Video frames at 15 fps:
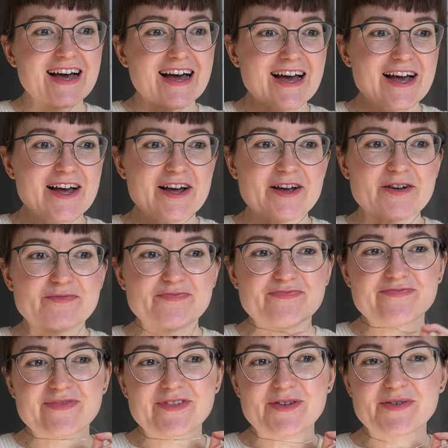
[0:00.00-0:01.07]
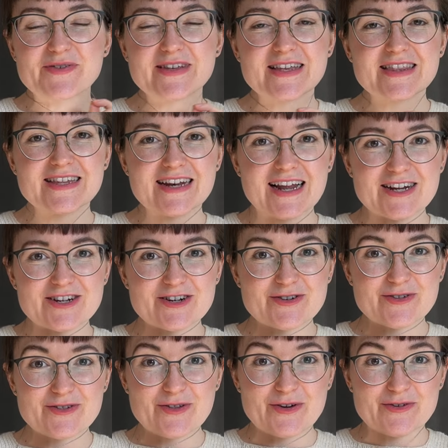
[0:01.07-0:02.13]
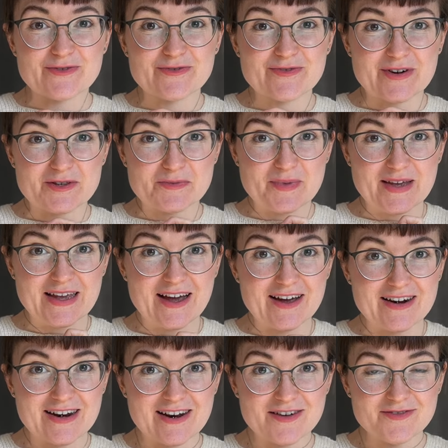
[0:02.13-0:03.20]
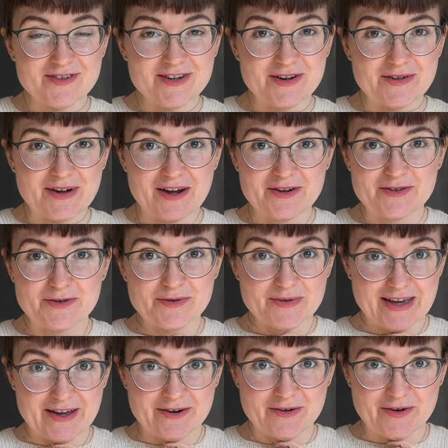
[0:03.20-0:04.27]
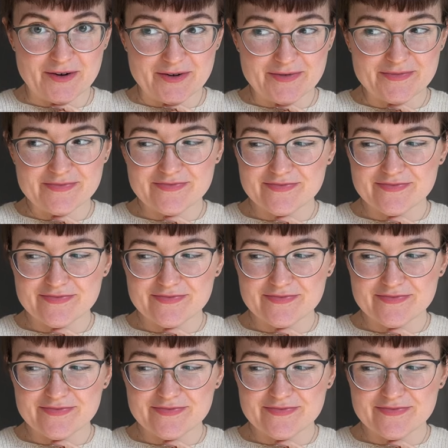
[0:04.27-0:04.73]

and using the National Loaf recipe, I'd love to know how you get on.